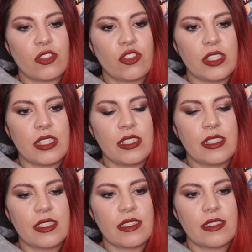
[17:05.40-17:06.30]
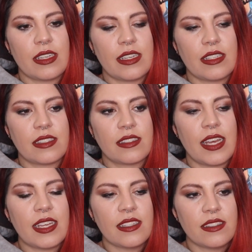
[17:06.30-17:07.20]
she
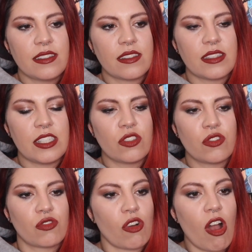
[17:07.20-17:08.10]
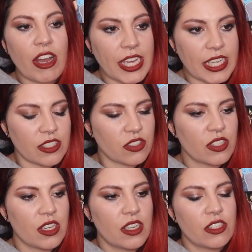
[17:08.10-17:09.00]
sends these drawings
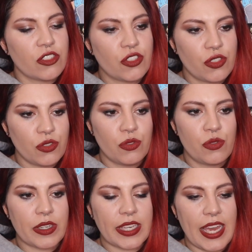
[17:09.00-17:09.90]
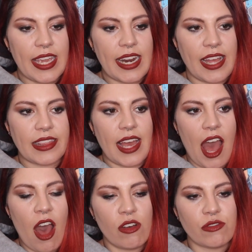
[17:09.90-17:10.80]
to Kate at the
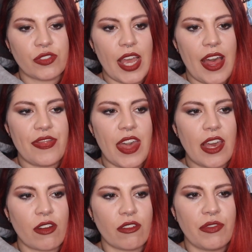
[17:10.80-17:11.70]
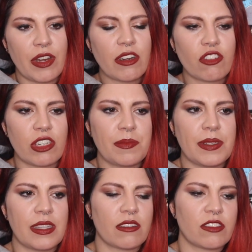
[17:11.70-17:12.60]
house, and they are very
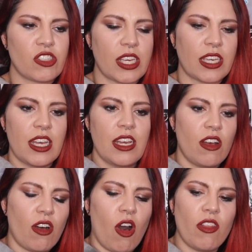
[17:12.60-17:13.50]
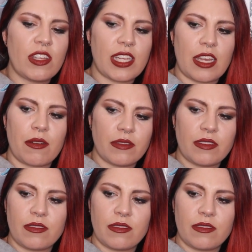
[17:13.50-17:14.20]
creepy. There's like all this like